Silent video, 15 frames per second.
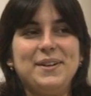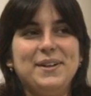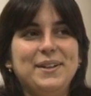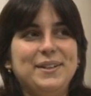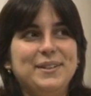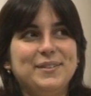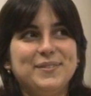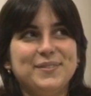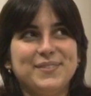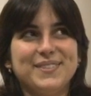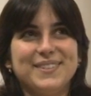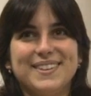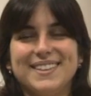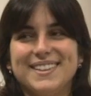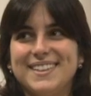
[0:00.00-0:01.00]
Um,
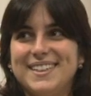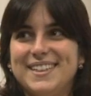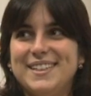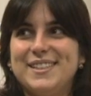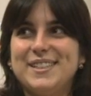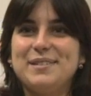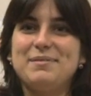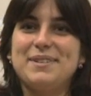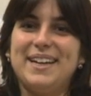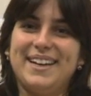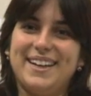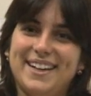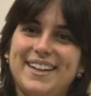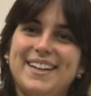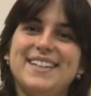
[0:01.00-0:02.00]
it seems
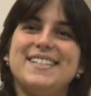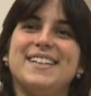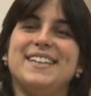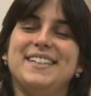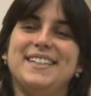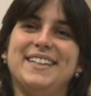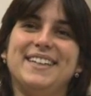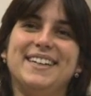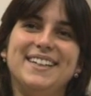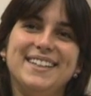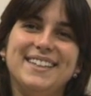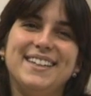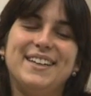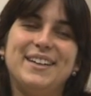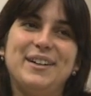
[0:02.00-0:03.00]
like a nice idea,
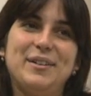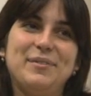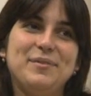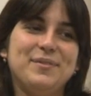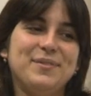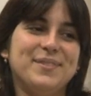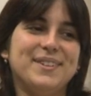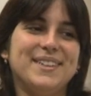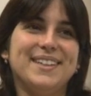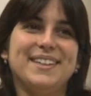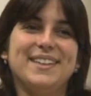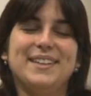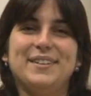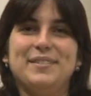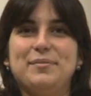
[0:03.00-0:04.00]
um,
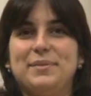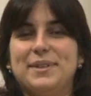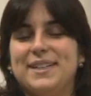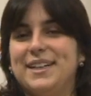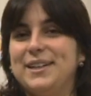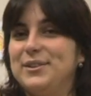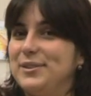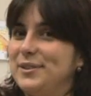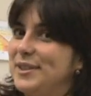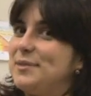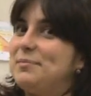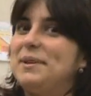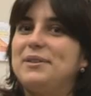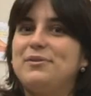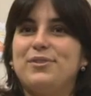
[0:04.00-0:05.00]
but I don't
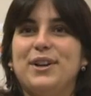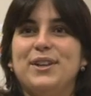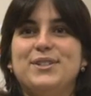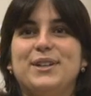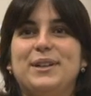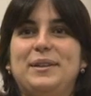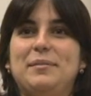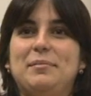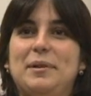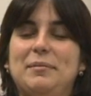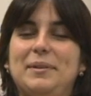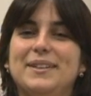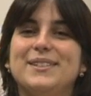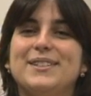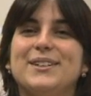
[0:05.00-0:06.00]
speak French at the
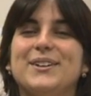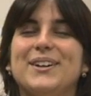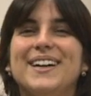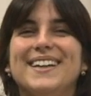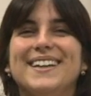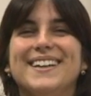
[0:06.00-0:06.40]
moment, so